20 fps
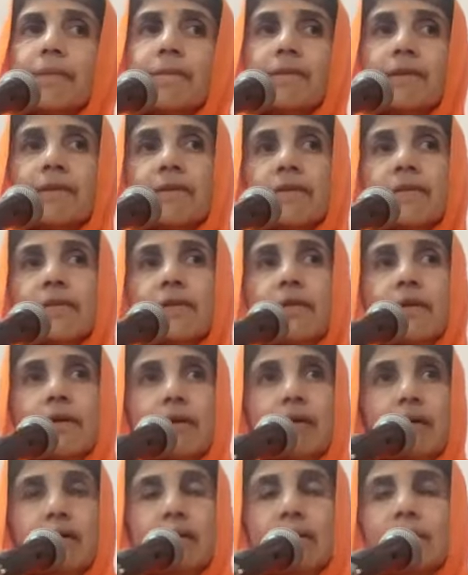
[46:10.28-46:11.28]
this
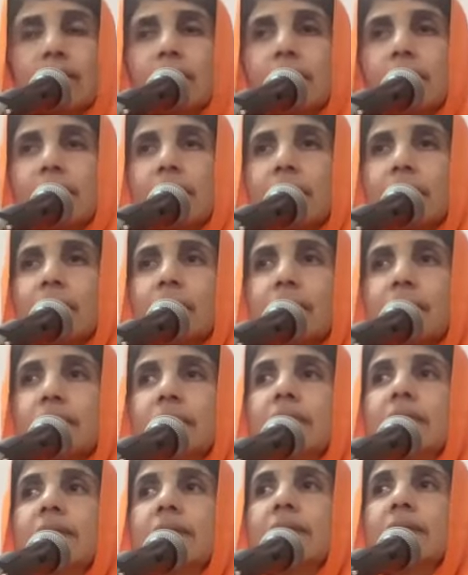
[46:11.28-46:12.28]
whole,
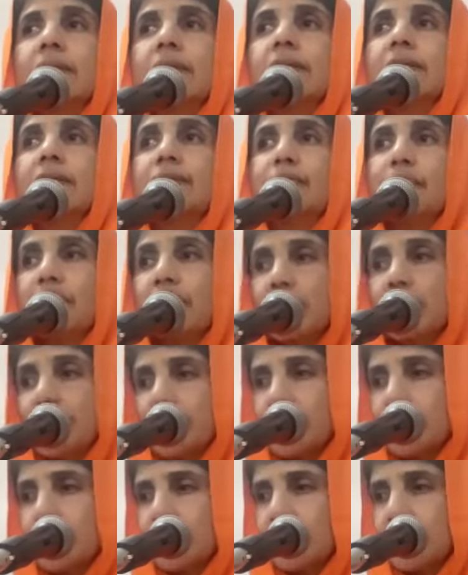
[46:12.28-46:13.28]
this is
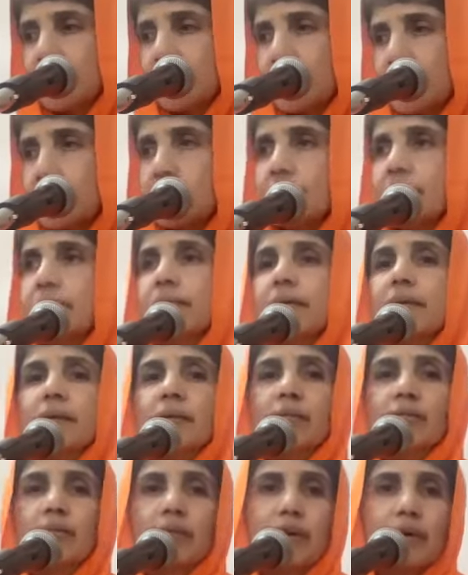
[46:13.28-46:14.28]
me, this
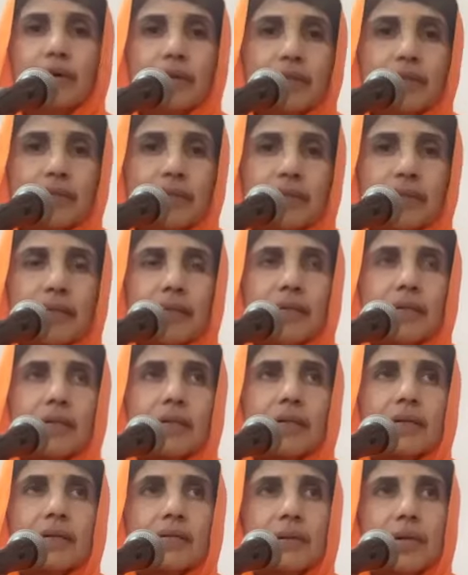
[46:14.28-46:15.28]
immortal
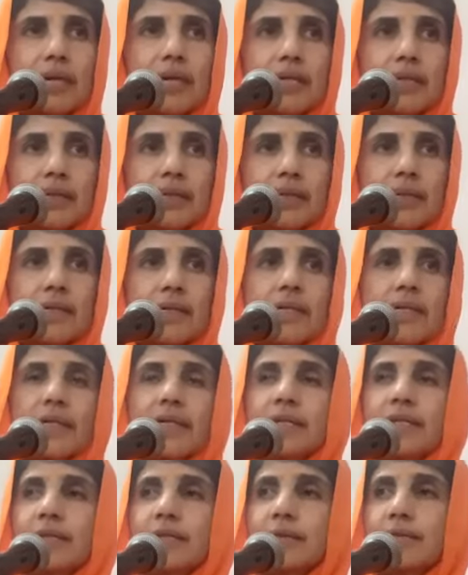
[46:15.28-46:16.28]
one
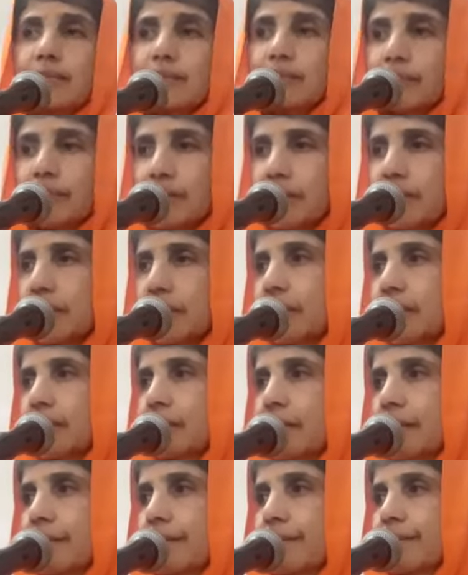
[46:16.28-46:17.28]
is me,